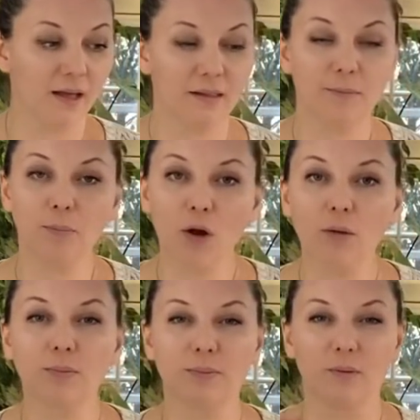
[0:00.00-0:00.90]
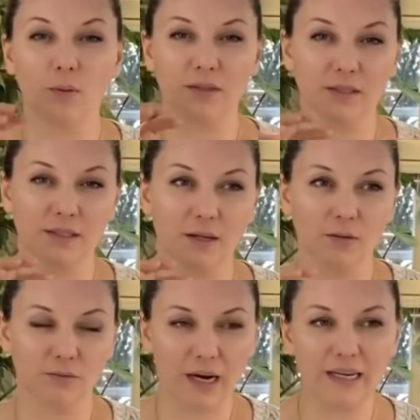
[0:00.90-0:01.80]
The bulb was
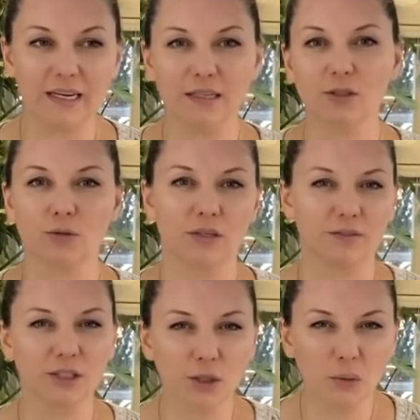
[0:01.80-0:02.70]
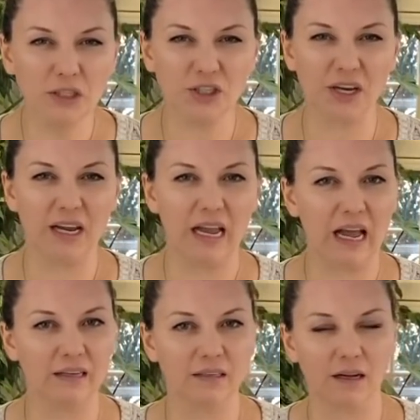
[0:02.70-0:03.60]
already sort of squishy
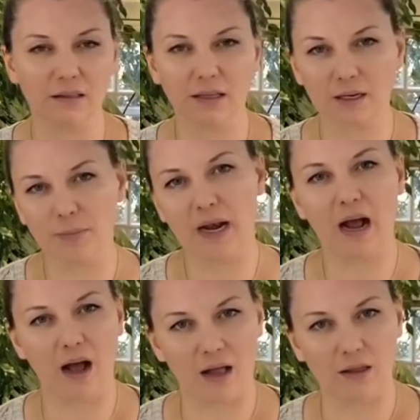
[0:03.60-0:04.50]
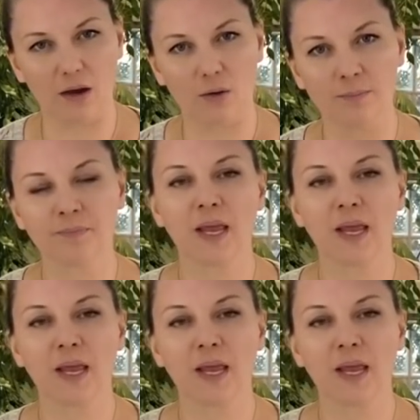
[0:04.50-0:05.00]
and a little bit hollow,